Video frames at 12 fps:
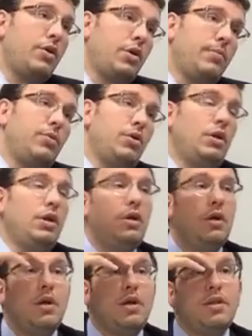community
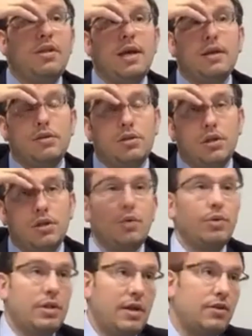that
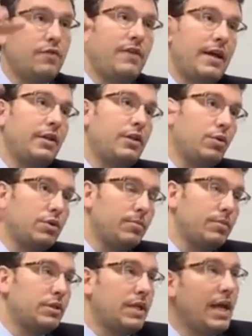they found that there was a
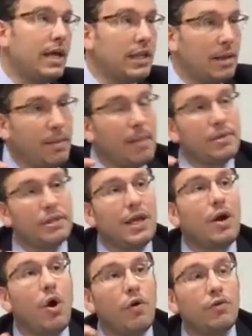mistake, and they by mistake
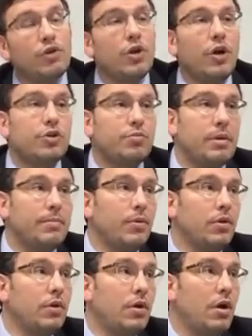overcharged people